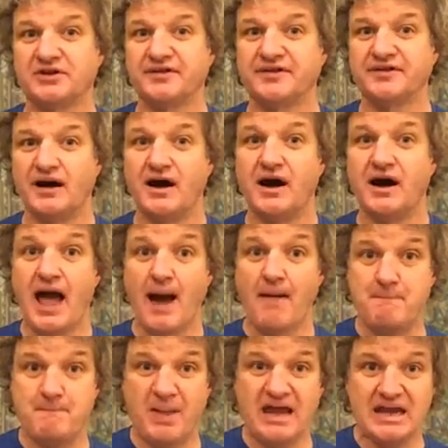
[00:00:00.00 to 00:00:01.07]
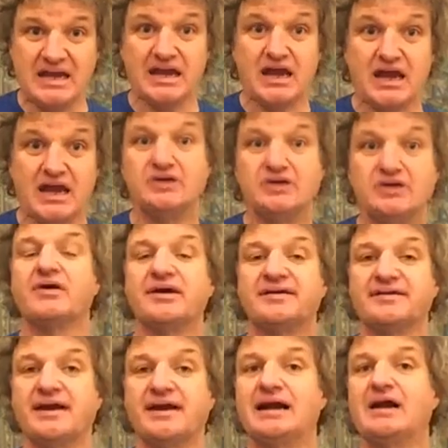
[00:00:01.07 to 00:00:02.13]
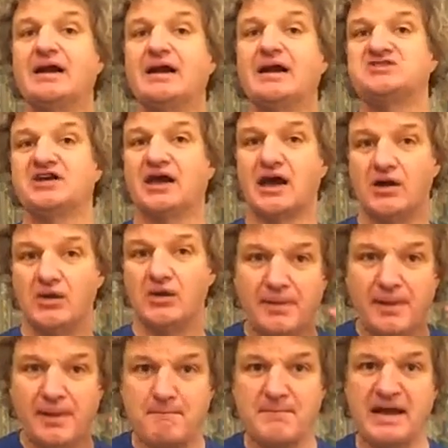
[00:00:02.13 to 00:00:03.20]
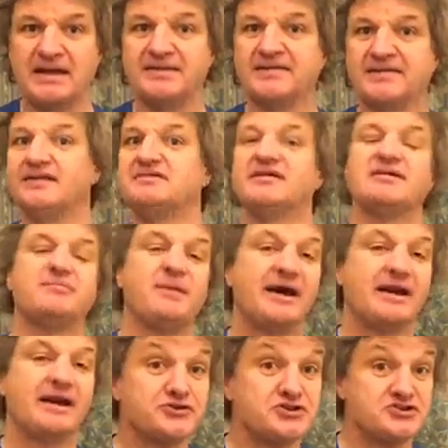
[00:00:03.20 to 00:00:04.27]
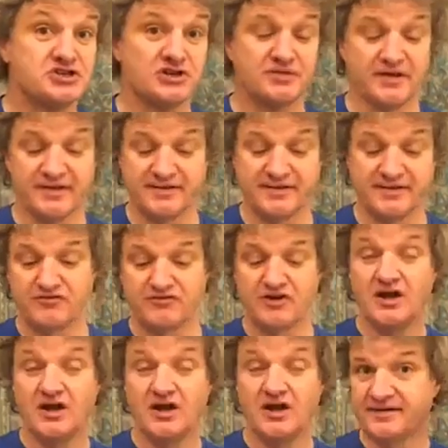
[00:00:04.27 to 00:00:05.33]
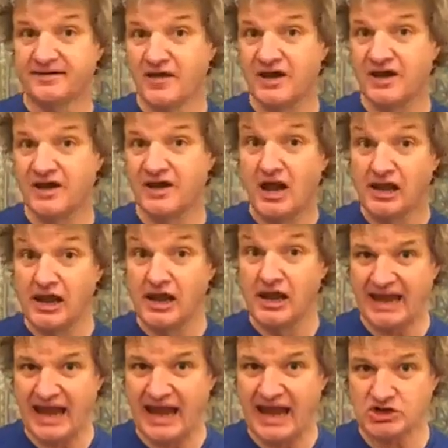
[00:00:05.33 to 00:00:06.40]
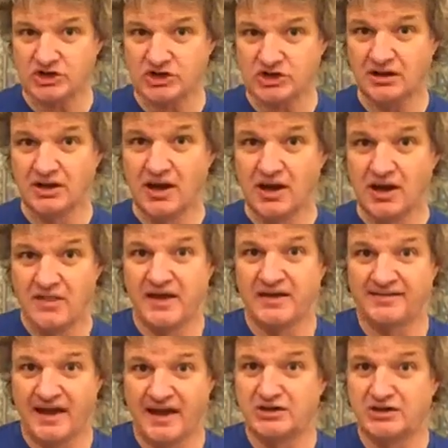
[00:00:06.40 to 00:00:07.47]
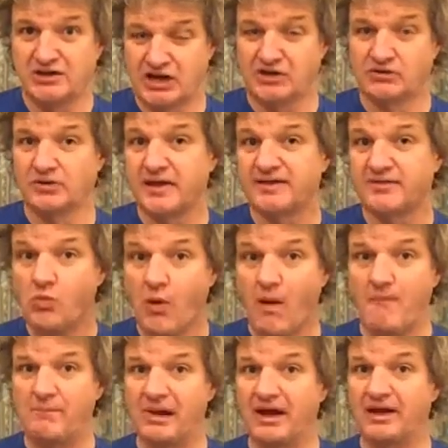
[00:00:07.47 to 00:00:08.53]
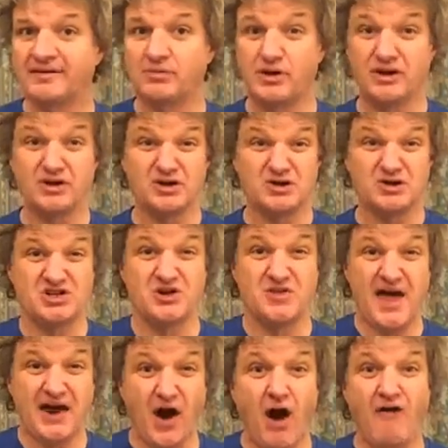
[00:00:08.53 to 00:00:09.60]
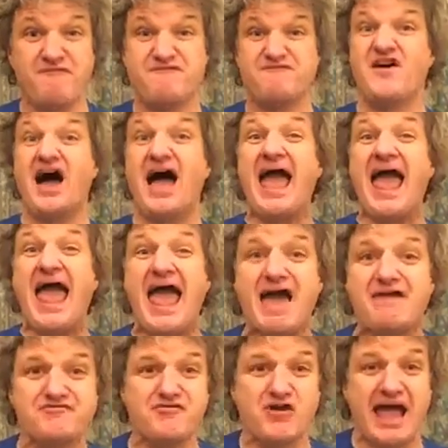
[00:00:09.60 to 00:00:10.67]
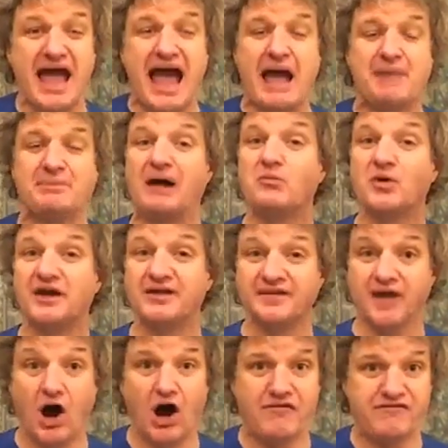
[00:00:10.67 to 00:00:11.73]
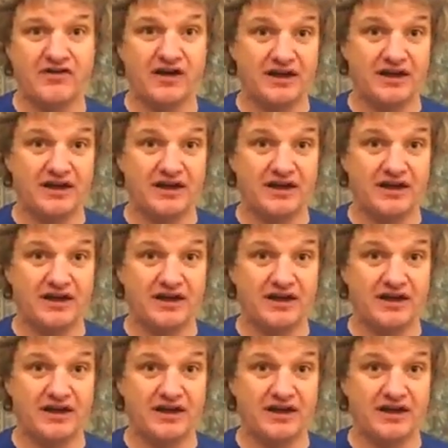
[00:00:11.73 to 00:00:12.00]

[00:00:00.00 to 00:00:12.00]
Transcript: are, and B, exactly go in the main settings panel to turn this off. So there's location, there's one place where you can turn that off for every app, and when it's off,